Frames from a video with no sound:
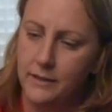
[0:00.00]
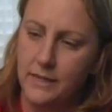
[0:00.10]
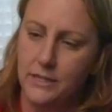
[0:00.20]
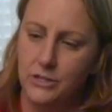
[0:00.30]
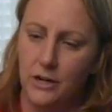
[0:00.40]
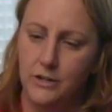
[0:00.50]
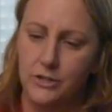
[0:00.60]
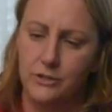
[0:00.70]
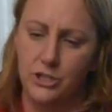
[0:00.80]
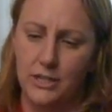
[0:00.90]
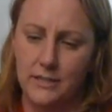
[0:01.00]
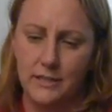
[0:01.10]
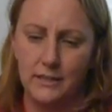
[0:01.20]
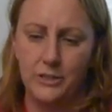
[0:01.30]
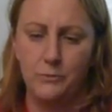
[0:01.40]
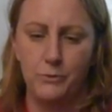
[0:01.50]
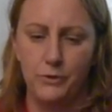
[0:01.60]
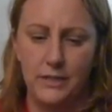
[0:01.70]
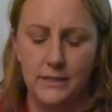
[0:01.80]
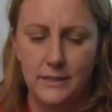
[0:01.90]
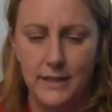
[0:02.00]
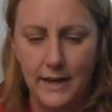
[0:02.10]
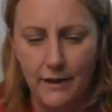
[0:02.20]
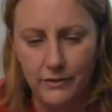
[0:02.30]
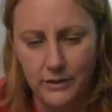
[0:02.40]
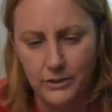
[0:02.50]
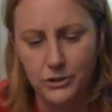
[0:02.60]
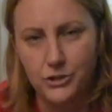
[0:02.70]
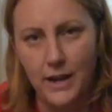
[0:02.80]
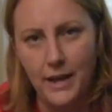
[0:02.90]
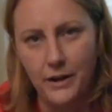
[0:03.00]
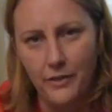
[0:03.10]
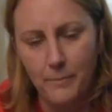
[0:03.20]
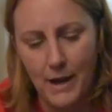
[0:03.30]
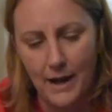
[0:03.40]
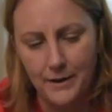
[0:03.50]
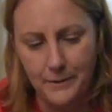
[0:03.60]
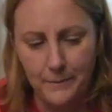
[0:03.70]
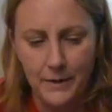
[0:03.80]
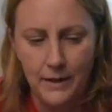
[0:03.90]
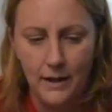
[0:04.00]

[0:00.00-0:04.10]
These are just little booties. They have a little tread on the bottom.